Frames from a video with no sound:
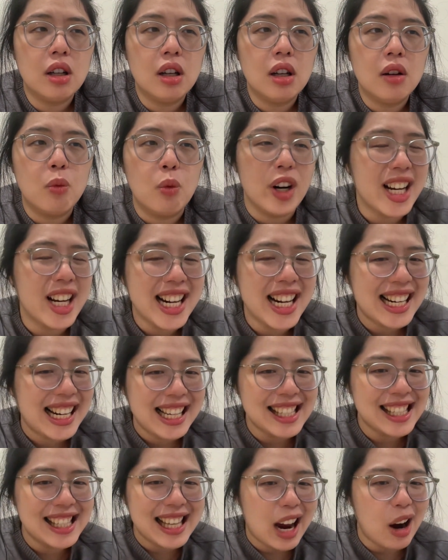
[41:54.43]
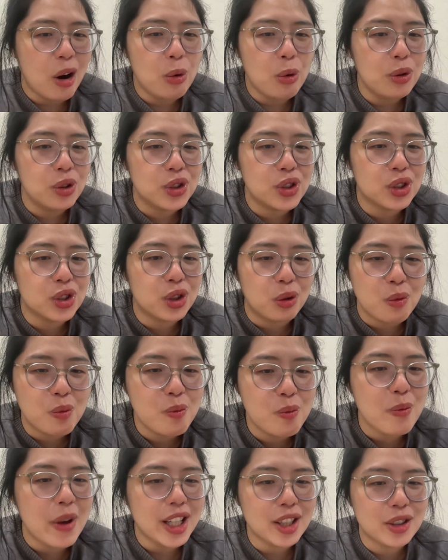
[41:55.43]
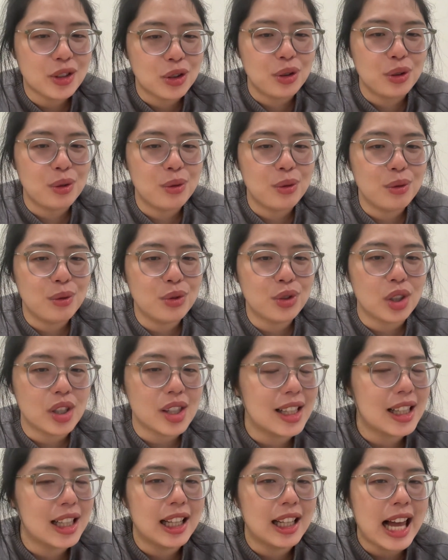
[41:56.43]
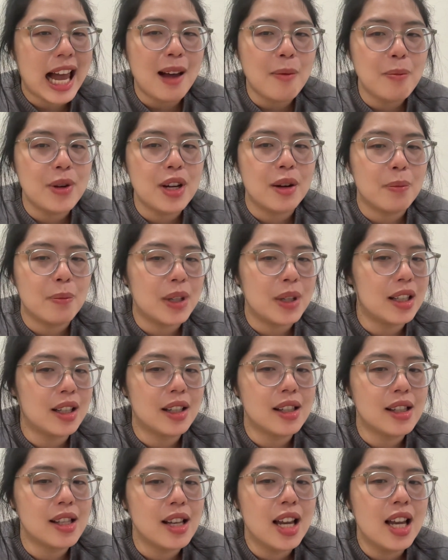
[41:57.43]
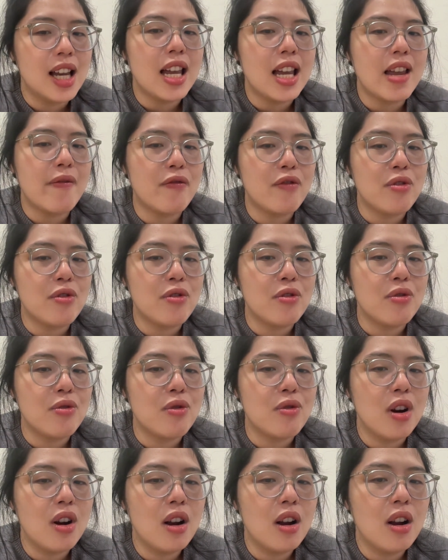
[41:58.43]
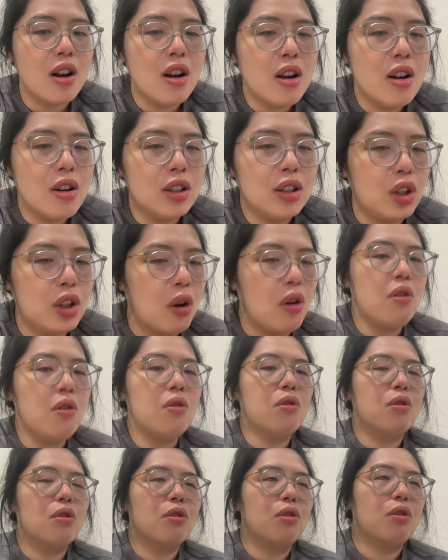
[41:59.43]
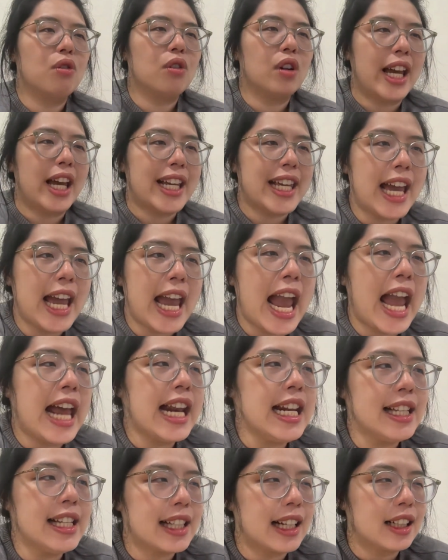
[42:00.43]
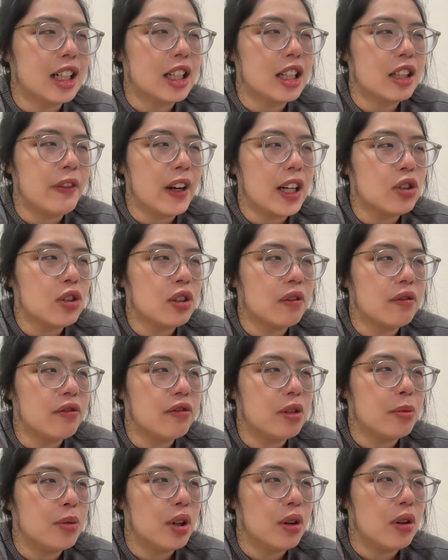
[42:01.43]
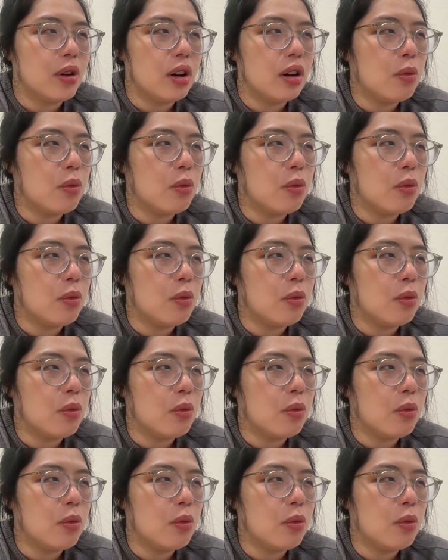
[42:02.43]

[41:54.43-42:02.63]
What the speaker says: working less hours don't make you just happier, because if you don't like get any satisfaction from your